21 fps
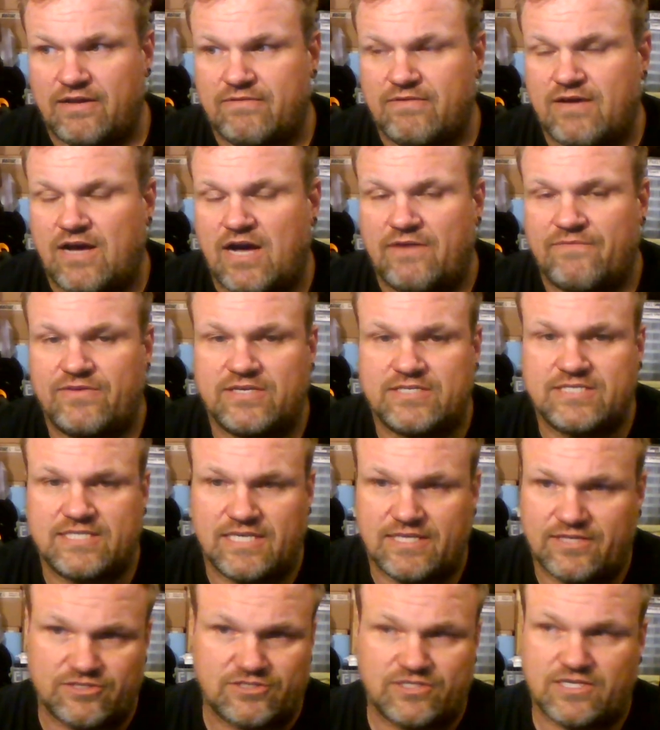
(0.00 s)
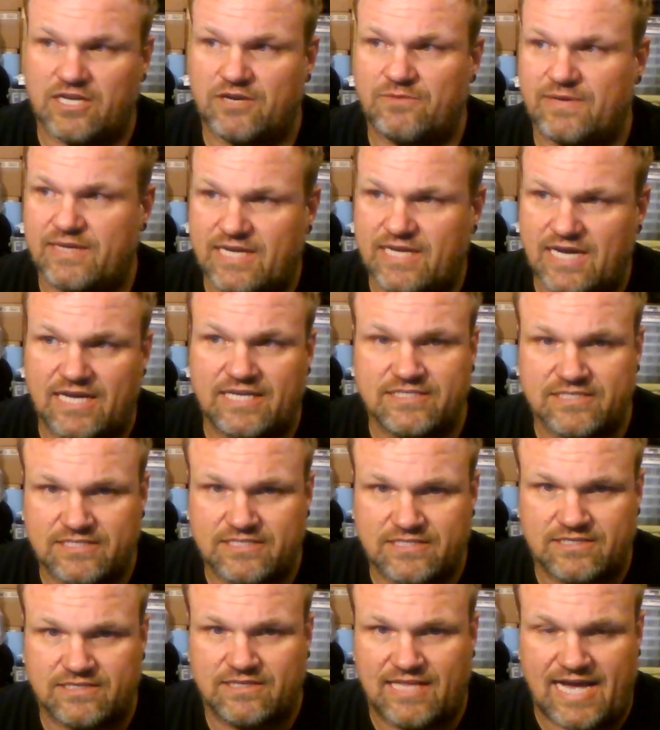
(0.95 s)
Obviously there's going to be
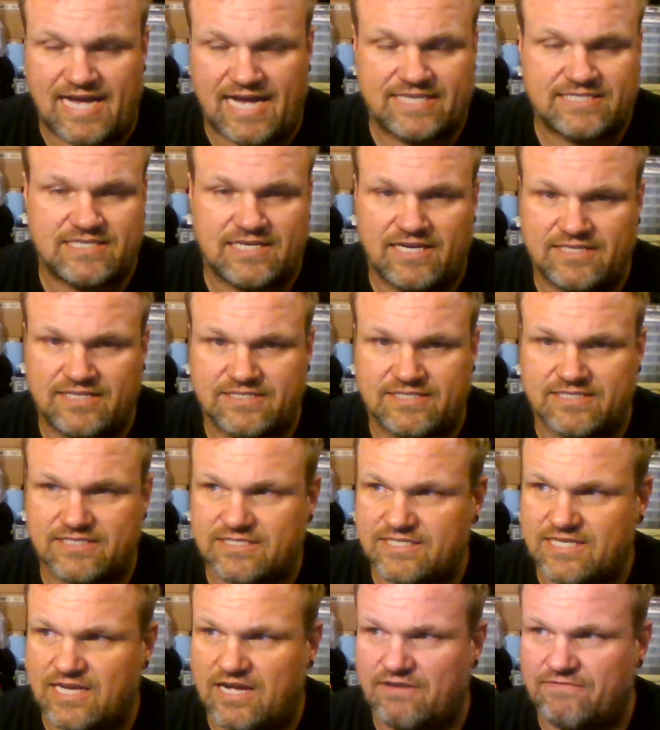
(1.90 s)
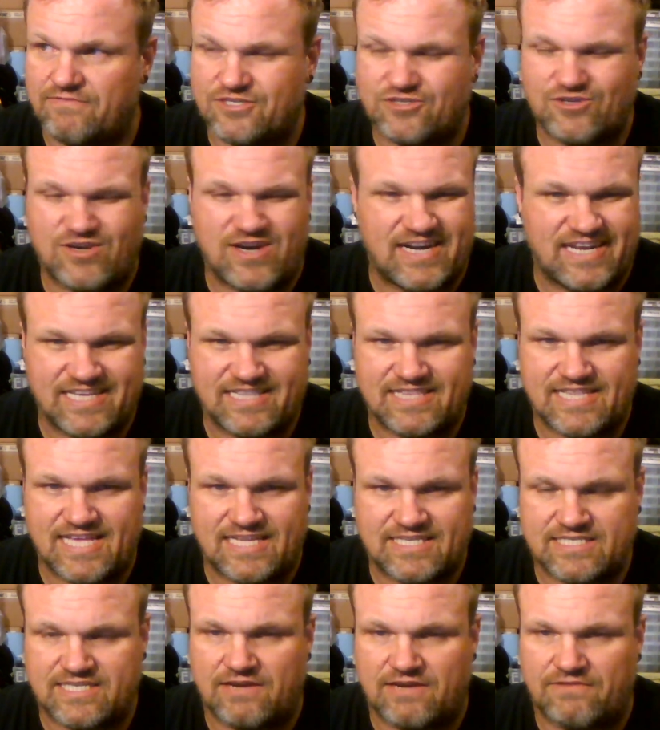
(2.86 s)
guns, last guns and stuff. I try to get
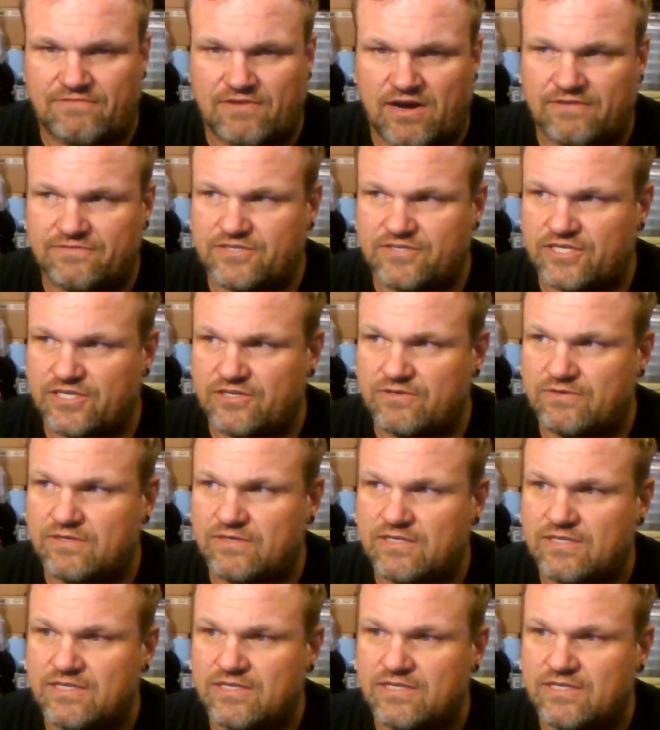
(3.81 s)
that stuff off too.